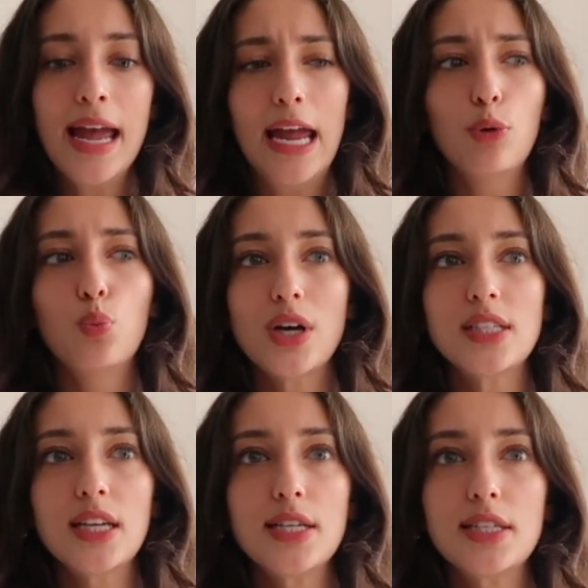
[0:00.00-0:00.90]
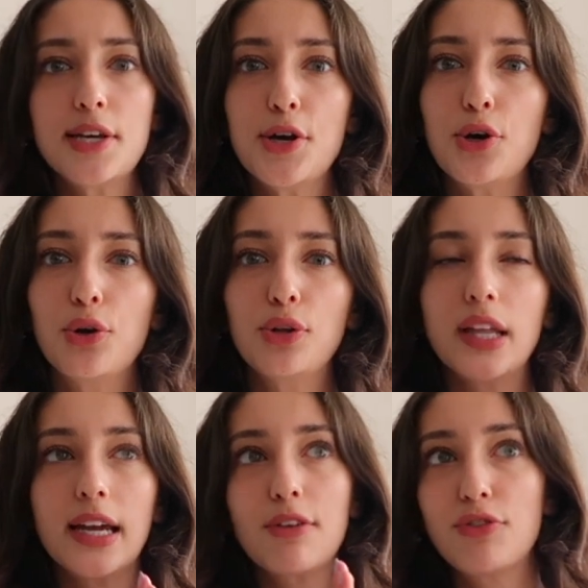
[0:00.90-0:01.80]
It wasn't until
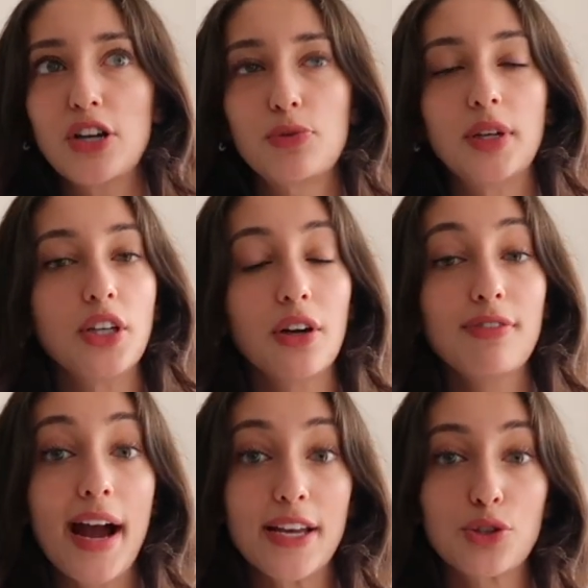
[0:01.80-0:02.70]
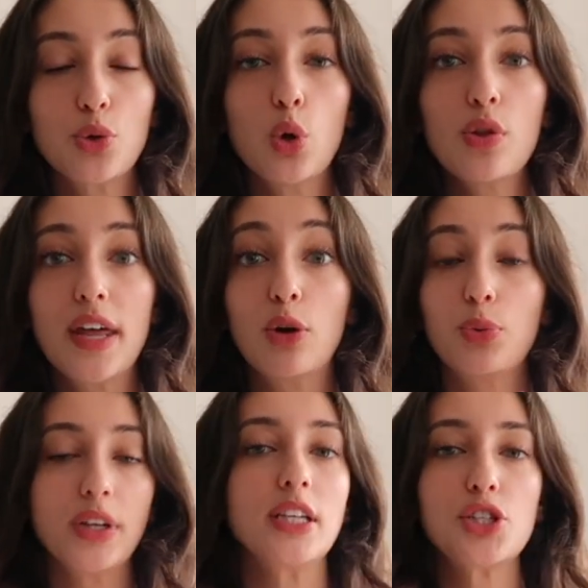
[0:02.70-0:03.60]
like freshman year of high school that it
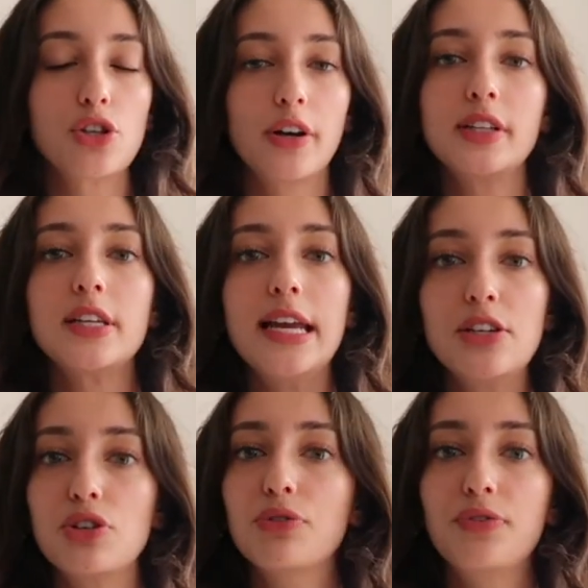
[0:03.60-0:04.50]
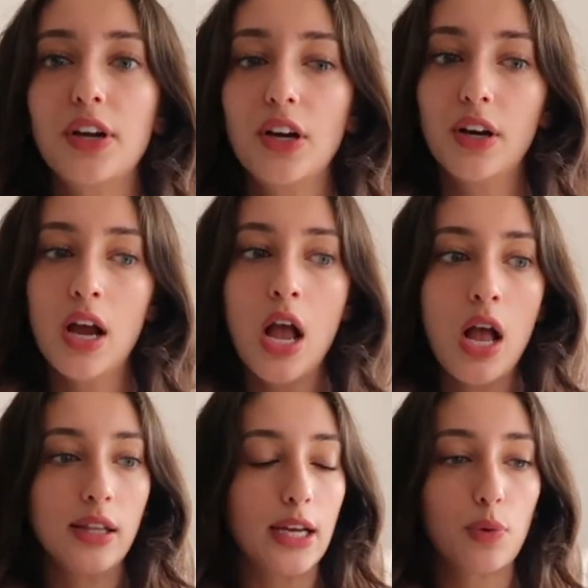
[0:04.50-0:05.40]
really started to interfere
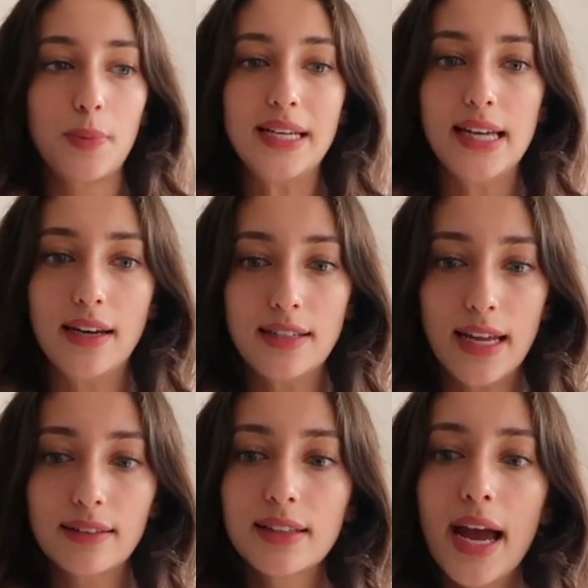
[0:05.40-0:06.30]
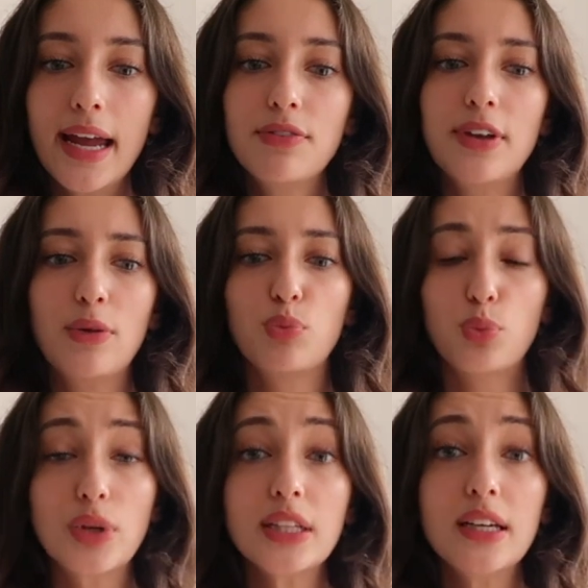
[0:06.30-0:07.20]
like with my day-to-day life. It
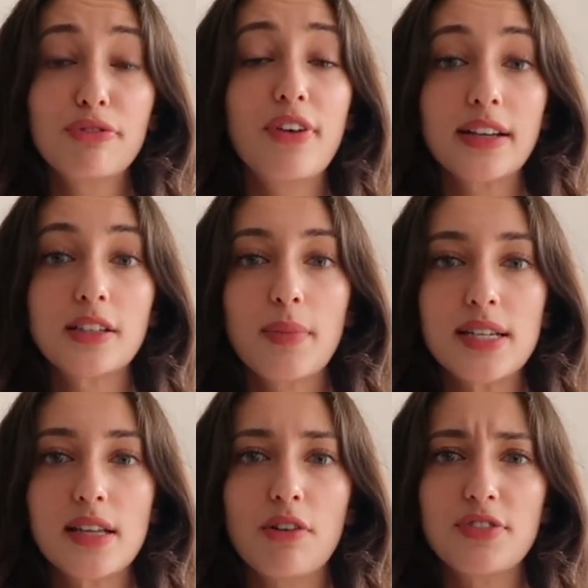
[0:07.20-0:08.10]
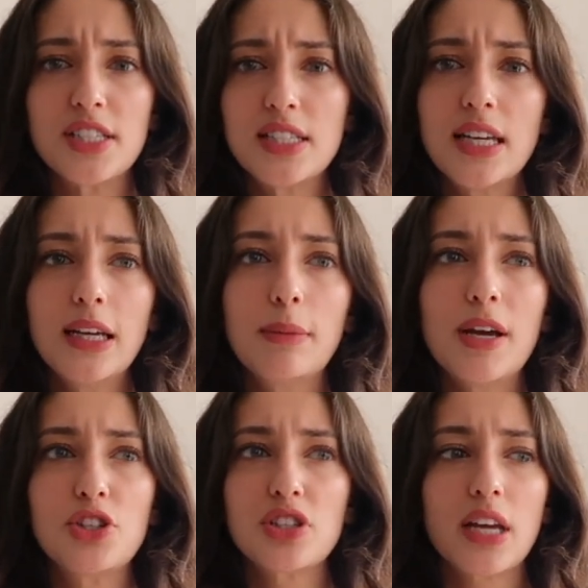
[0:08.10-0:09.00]
really affected my self-esteem
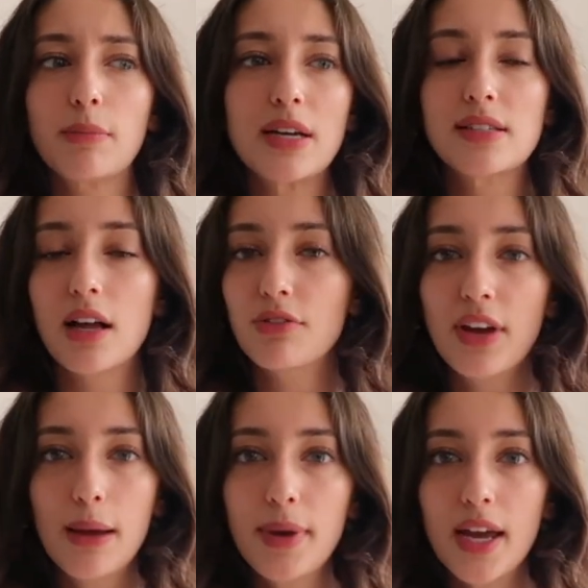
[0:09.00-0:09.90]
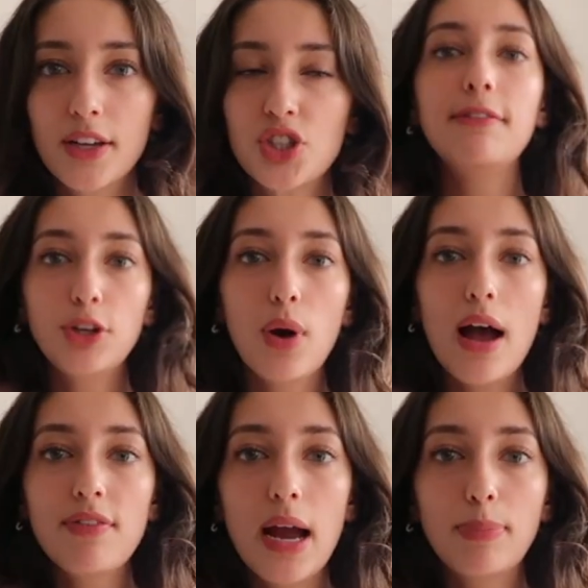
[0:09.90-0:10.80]
and just like my self-image. If you
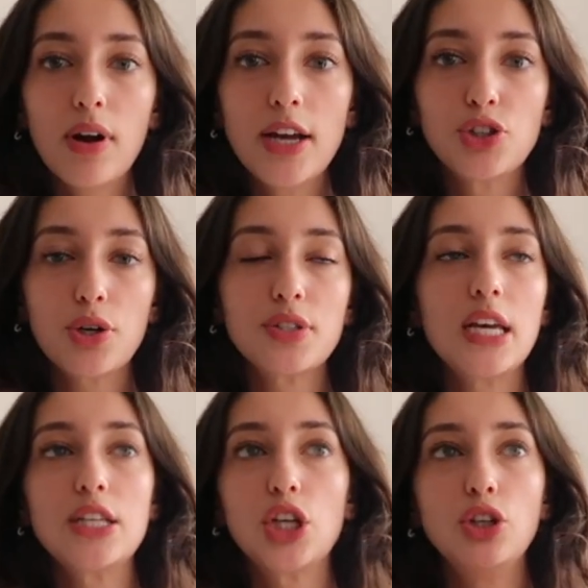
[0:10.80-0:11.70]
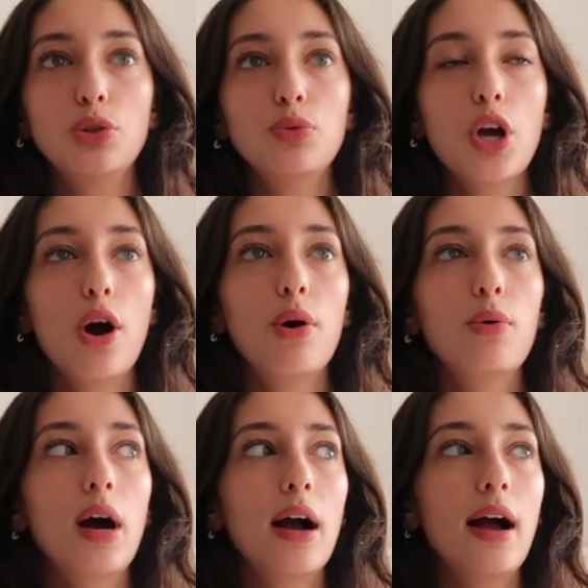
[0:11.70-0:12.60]
have hyperhidrosis, you
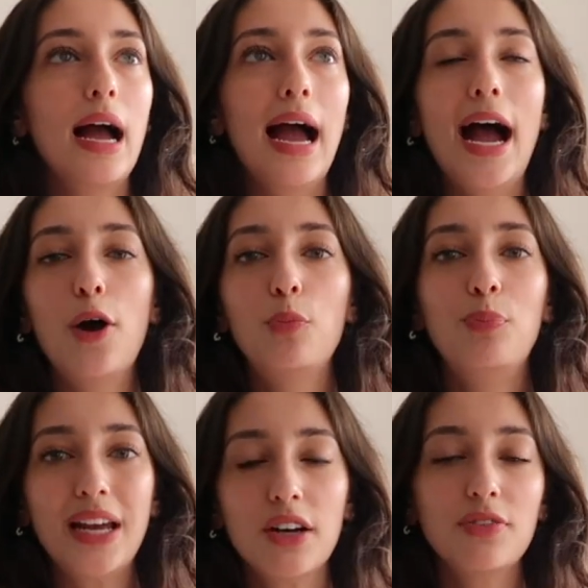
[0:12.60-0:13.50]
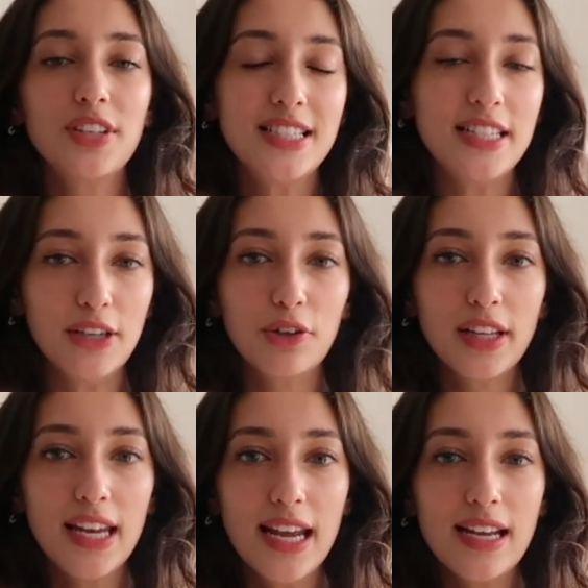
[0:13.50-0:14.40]
know how big of a deal
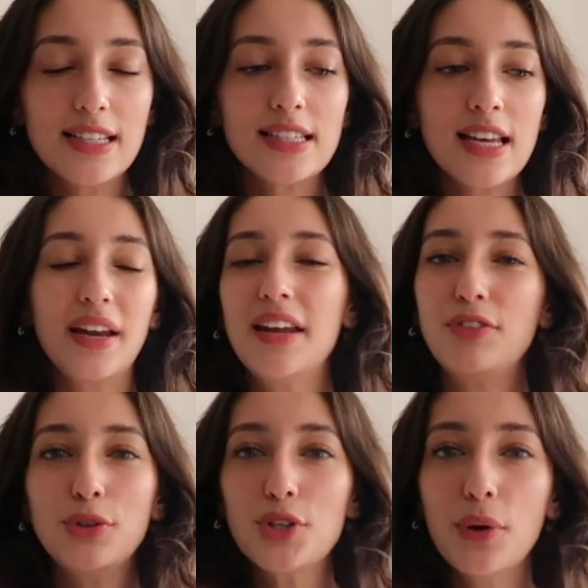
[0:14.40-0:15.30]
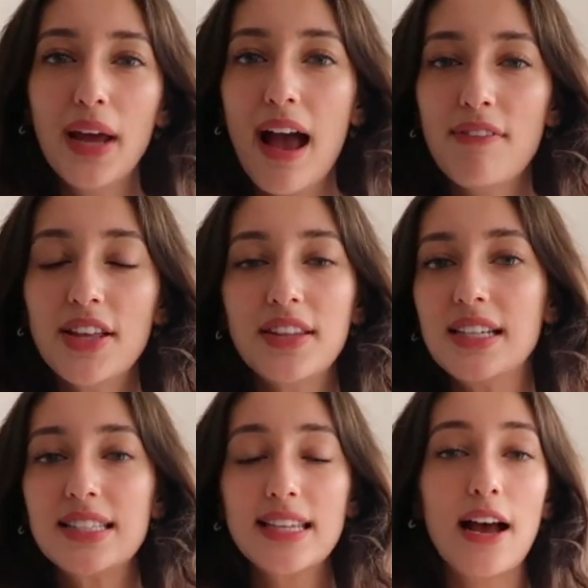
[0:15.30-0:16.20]
it is, but if you don't have it, then
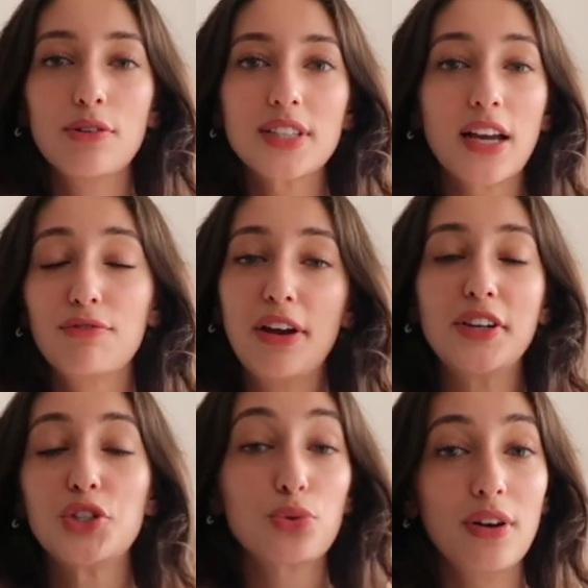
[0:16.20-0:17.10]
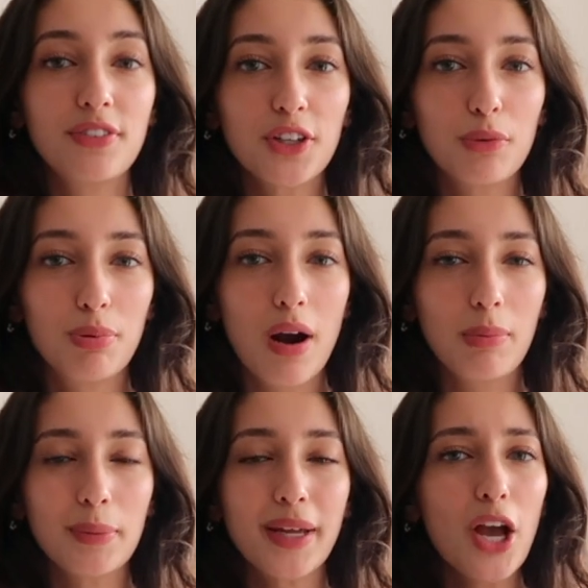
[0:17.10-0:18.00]
it sounds like a very trivial
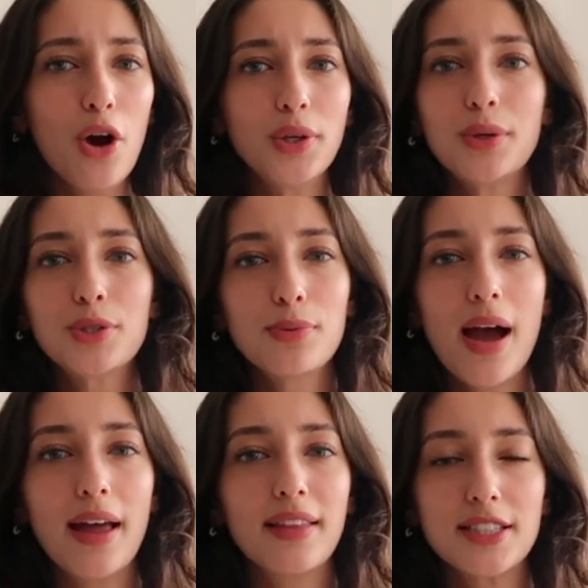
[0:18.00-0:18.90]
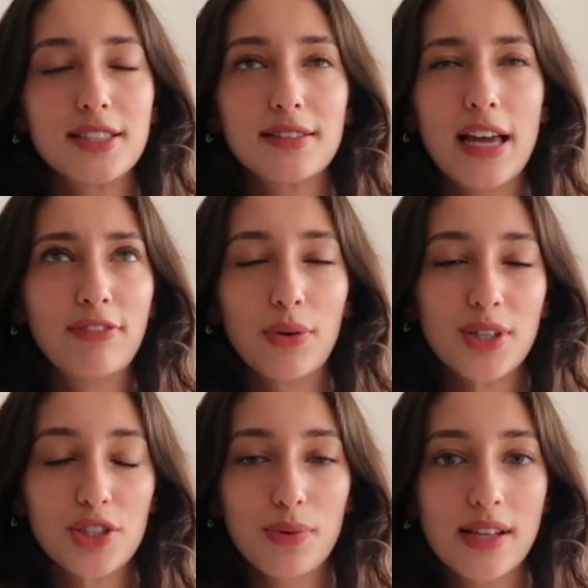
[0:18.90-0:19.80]
problem, like, oh, you sweat, that's
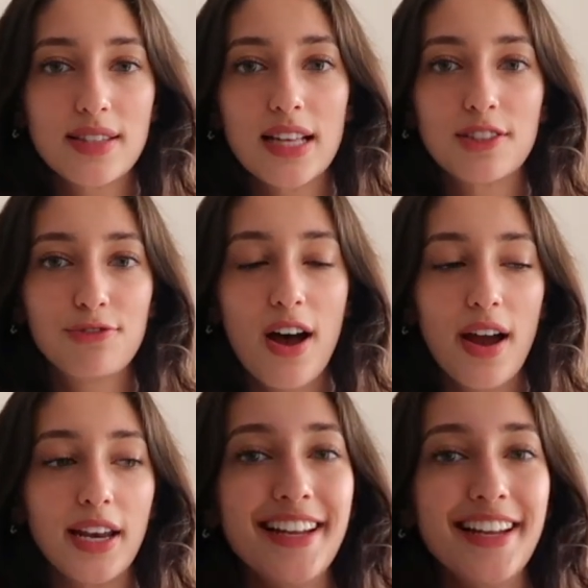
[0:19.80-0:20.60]
everyone sweats, that's fine.